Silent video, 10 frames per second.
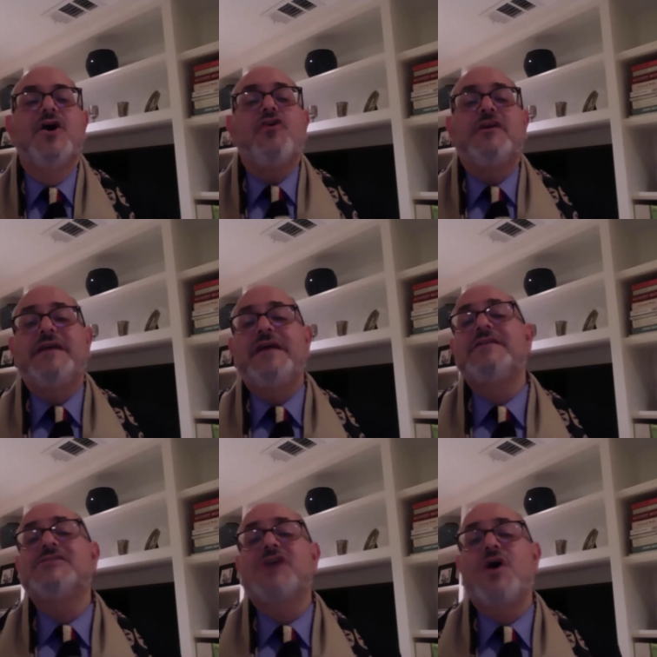Her
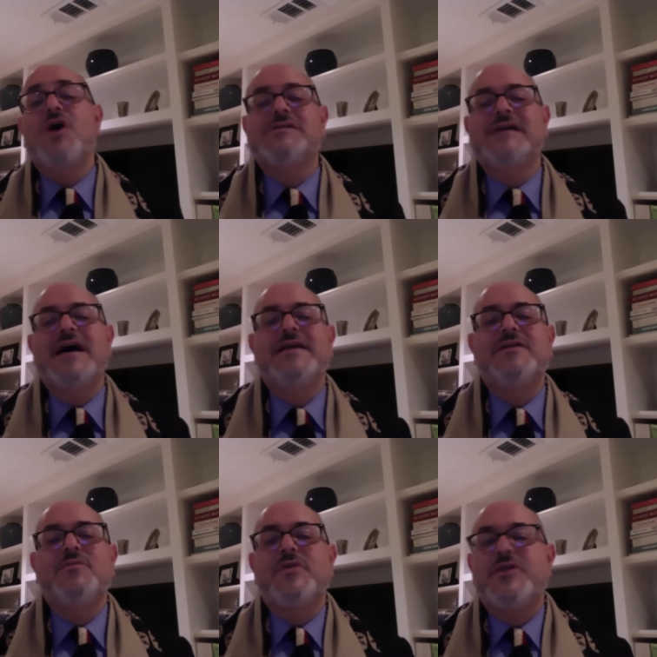attendance
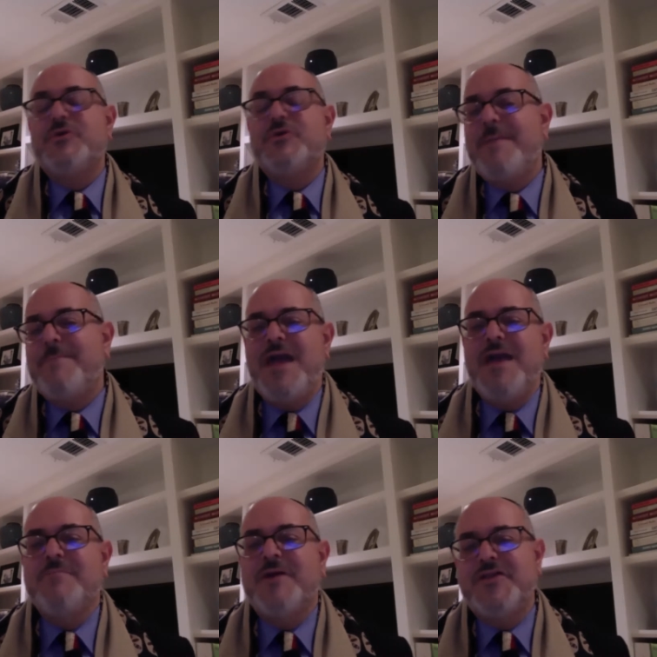coincided with a new
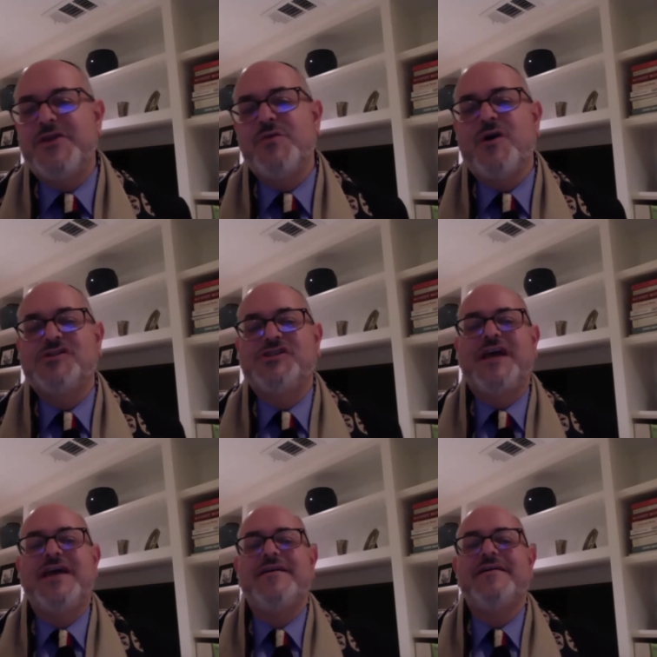campaign by the
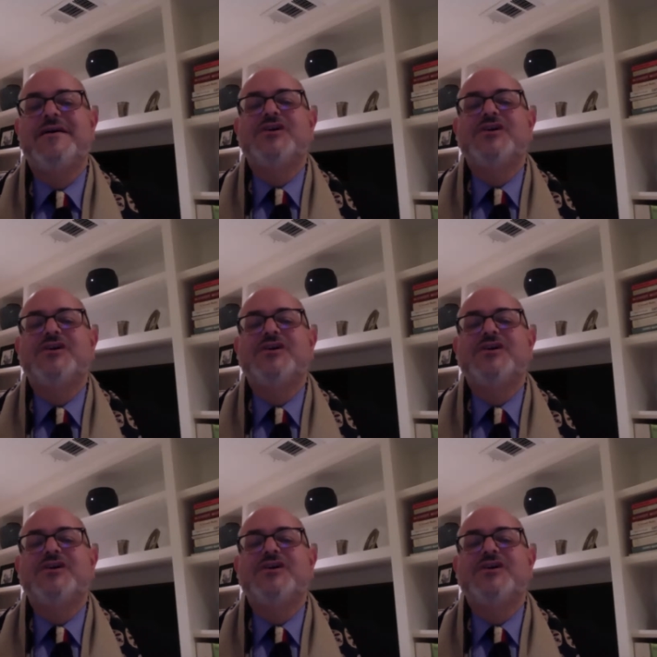URJ